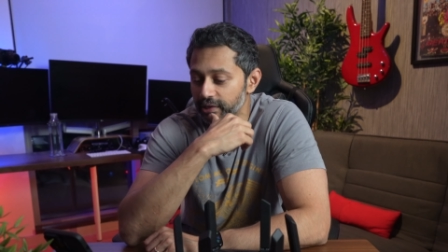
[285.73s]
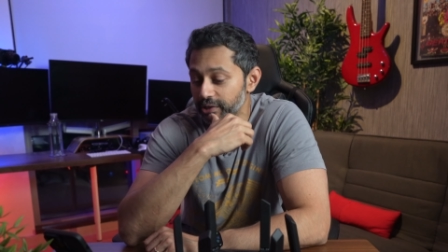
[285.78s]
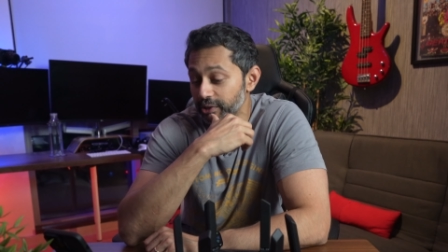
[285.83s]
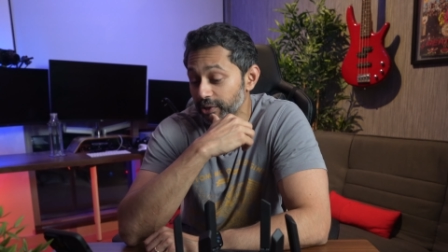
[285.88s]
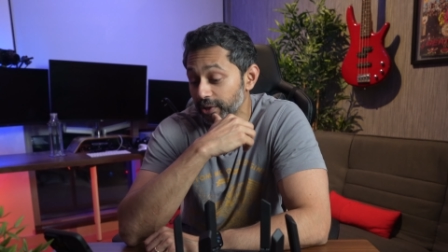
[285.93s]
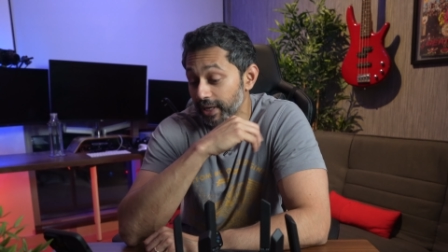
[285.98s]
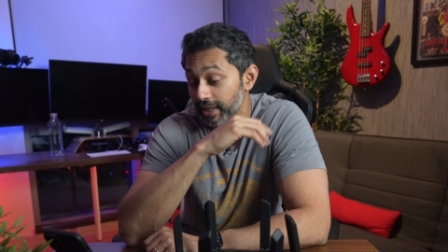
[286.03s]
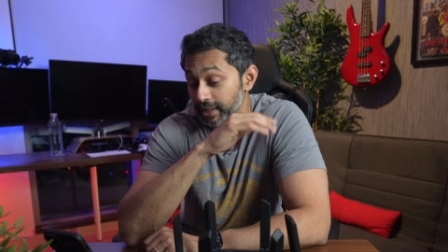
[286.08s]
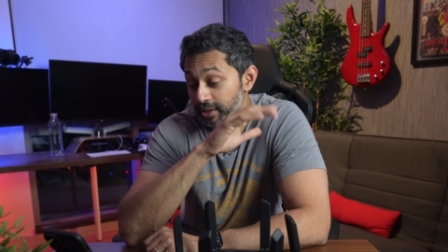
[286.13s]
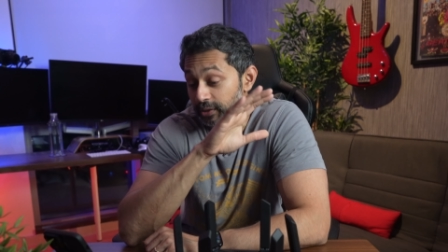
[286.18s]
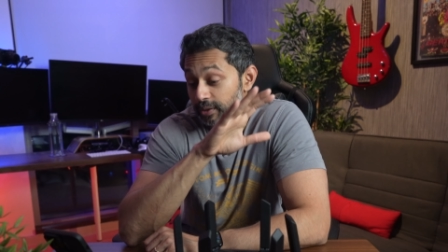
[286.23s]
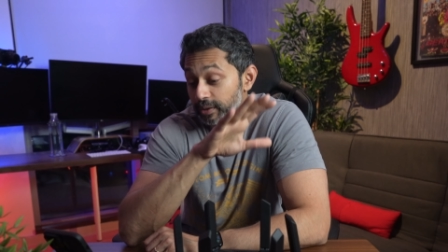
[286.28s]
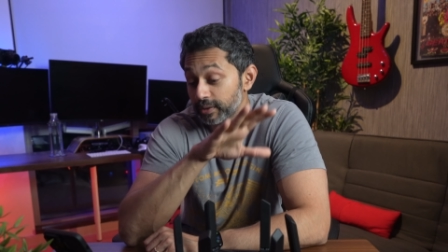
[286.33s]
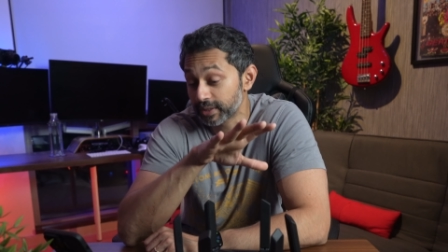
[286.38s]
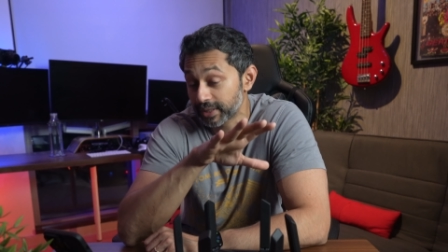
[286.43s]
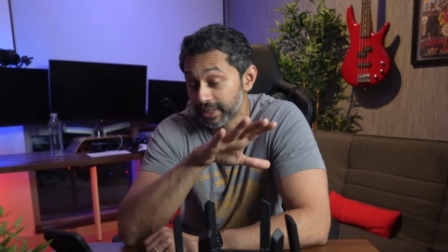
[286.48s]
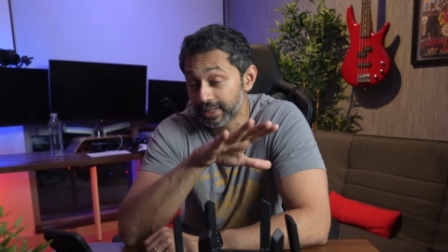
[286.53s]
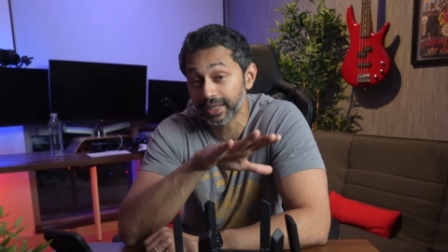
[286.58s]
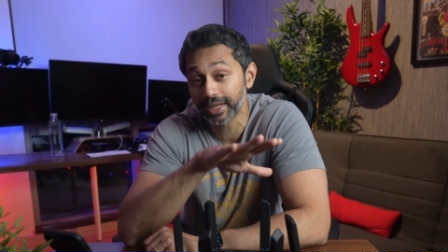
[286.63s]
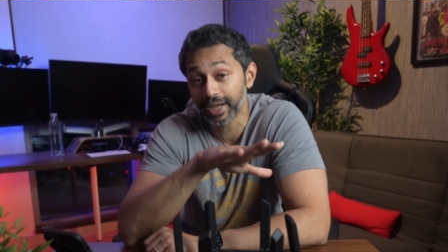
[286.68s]
so let's
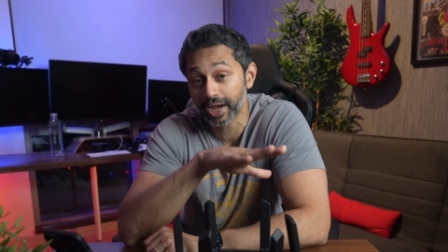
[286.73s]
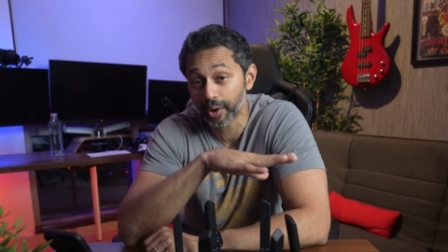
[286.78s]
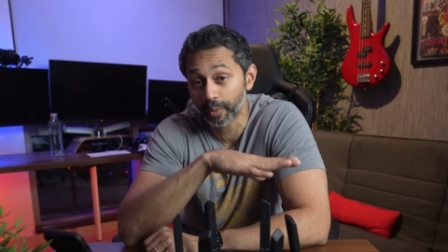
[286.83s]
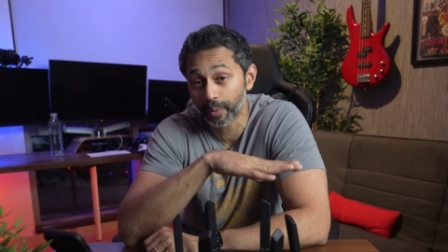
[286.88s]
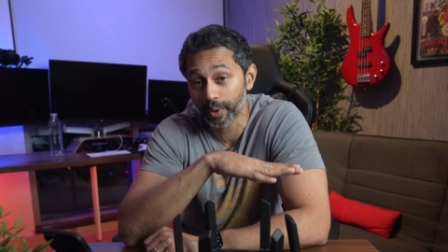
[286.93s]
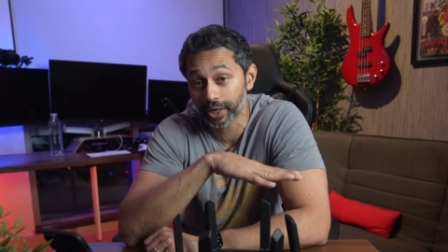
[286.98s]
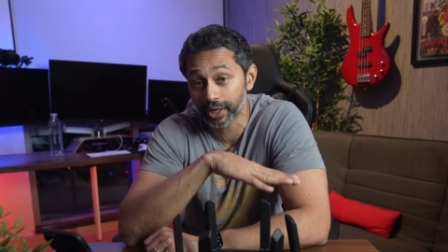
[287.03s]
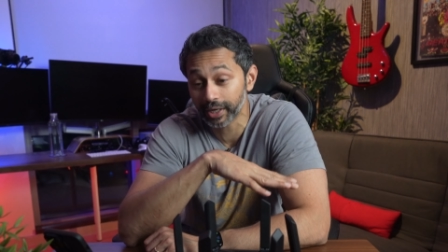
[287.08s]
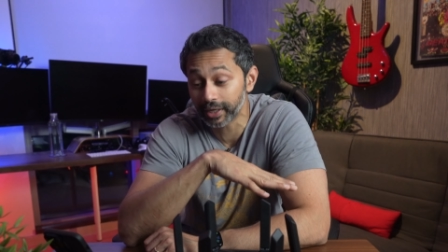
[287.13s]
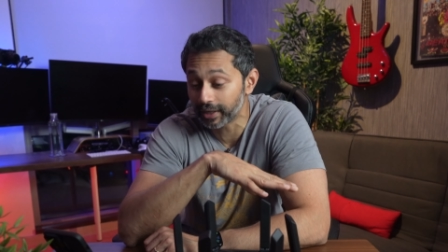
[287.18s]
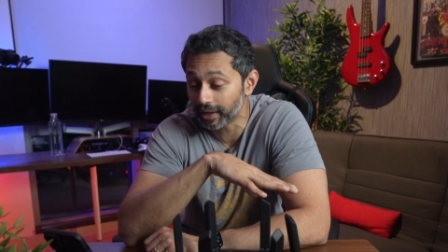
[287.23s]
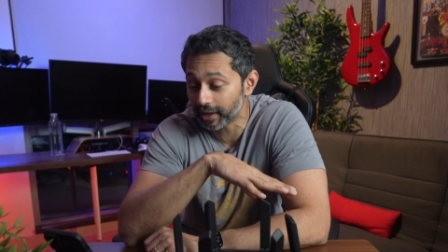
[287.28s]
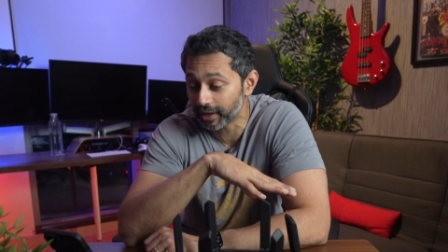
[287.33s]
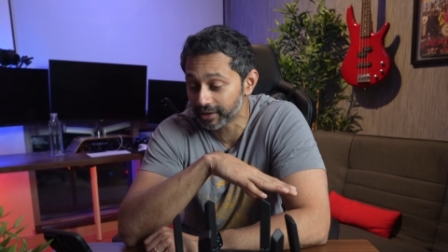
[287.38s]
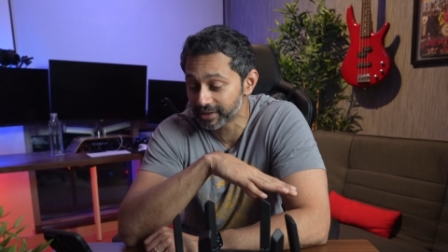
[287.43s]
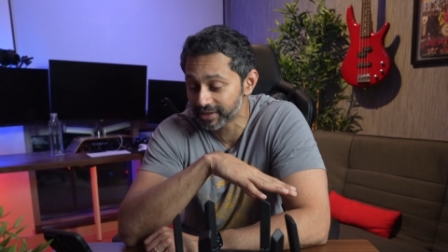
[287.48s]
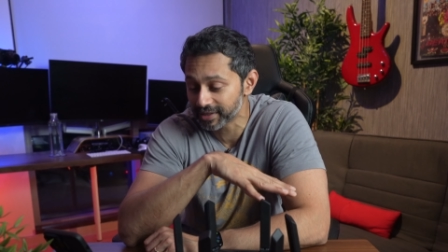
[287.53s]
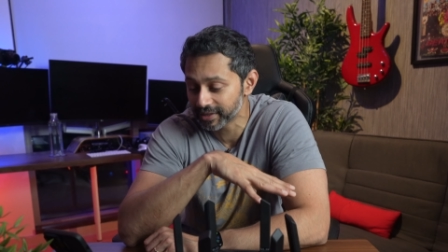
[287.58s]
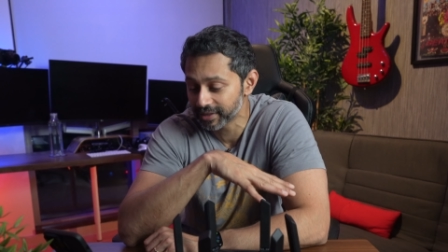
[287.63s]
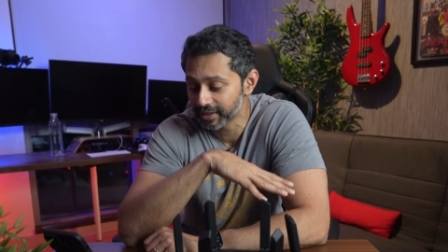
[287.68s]
see how well it
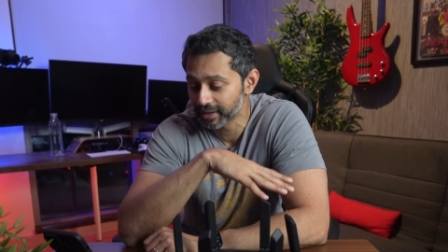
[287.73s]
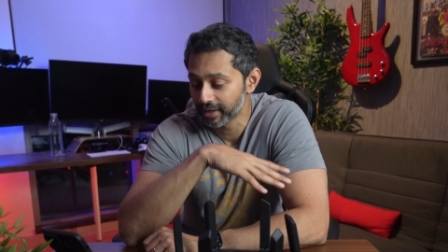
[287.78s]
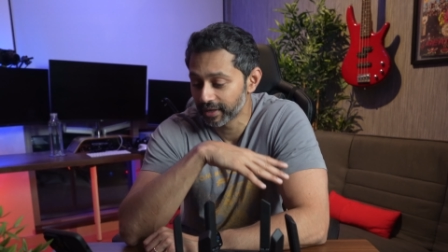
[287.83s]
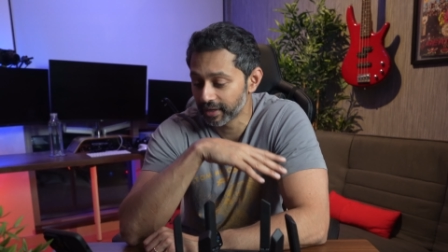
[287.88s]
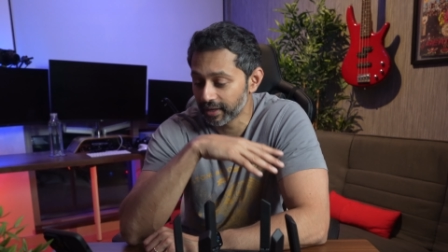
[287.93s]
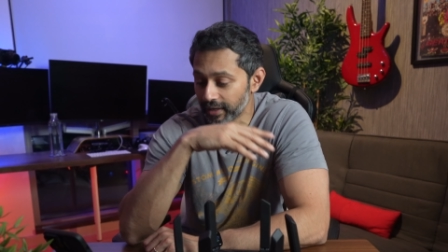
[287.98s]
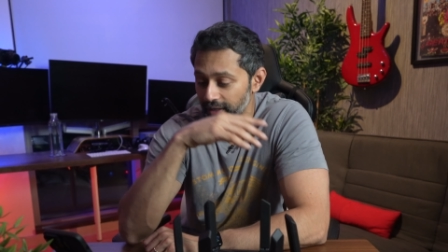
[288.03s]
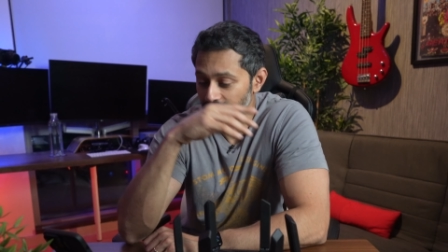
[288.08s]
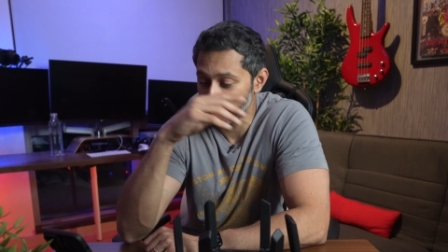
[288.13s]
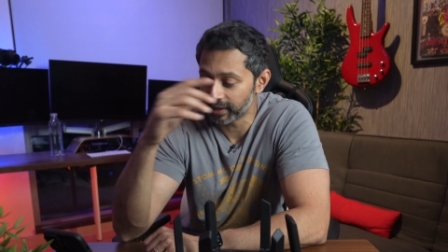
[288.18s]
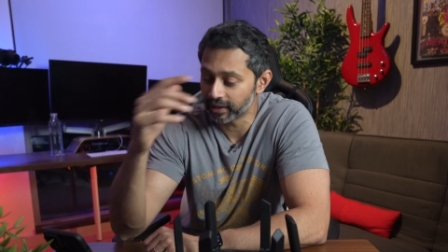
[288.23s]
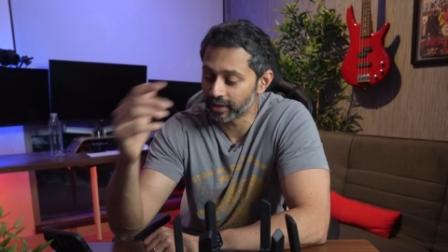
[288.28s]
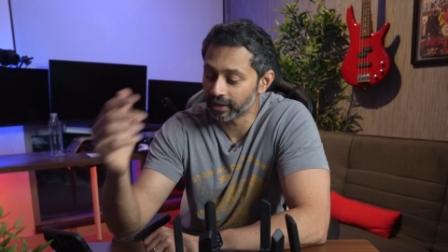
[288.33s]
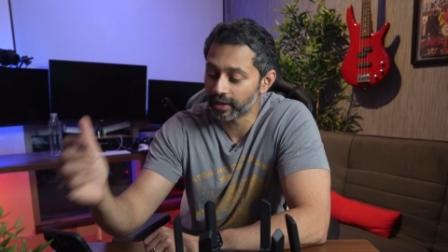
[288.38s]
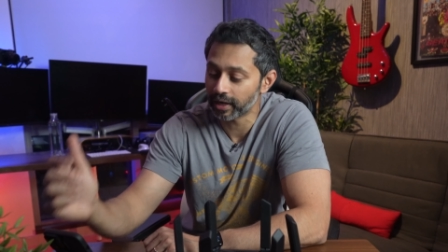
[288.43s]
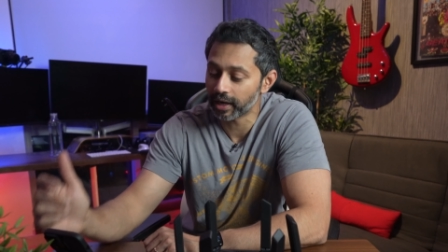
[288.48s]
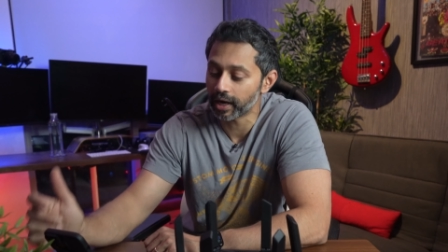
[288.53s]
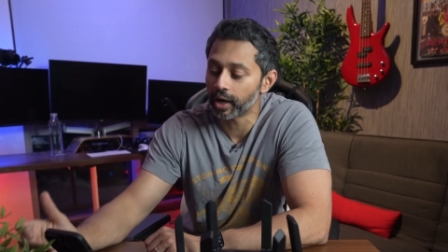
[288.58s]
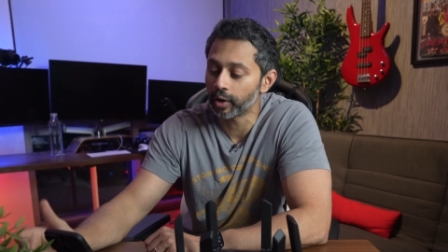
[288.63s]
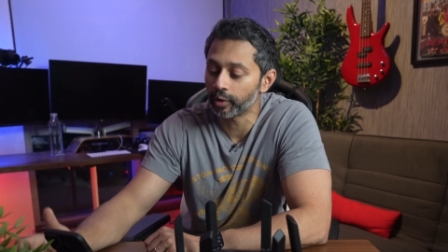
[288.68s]
does in a
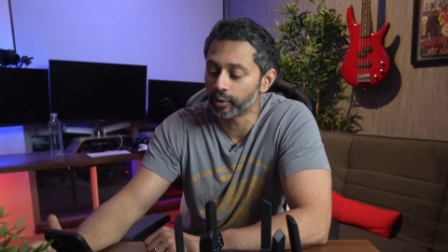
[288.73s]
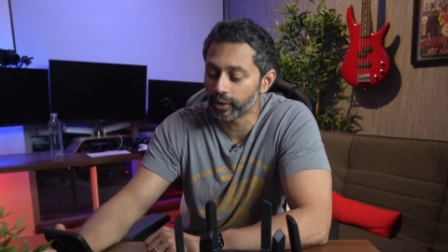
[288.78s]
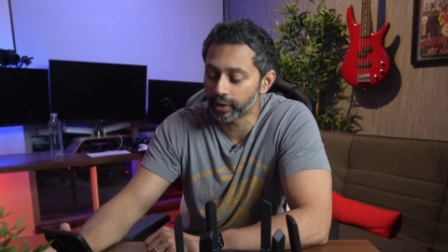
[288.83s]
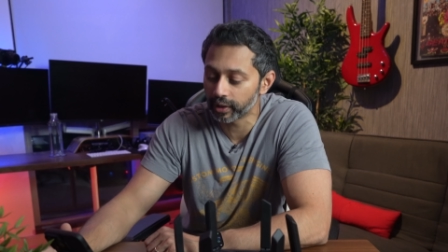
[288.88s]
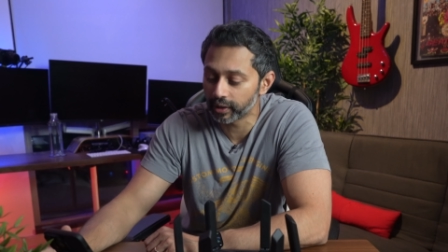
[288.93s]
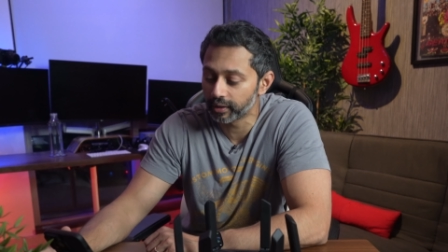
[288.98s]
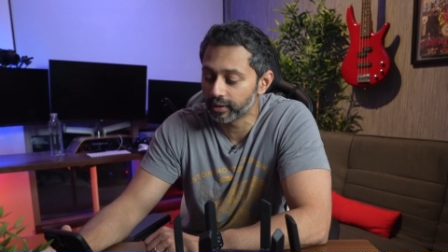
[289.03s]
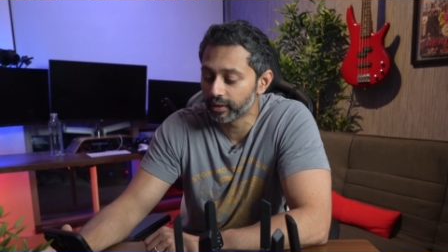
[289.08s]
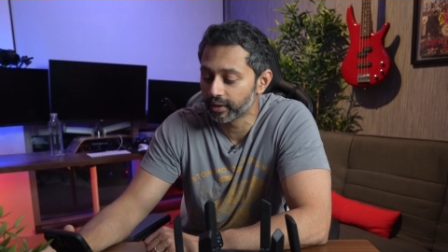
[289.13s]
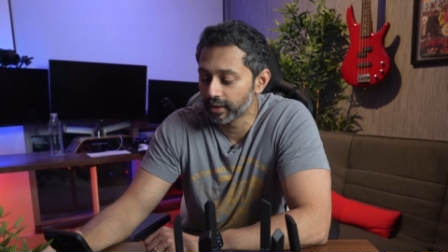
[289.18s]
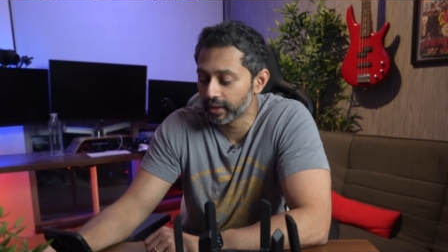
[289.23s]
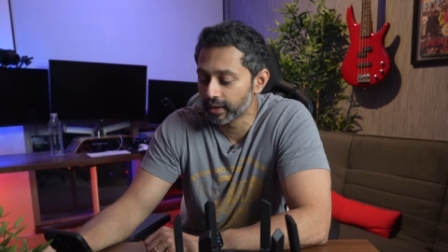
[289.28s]
crowded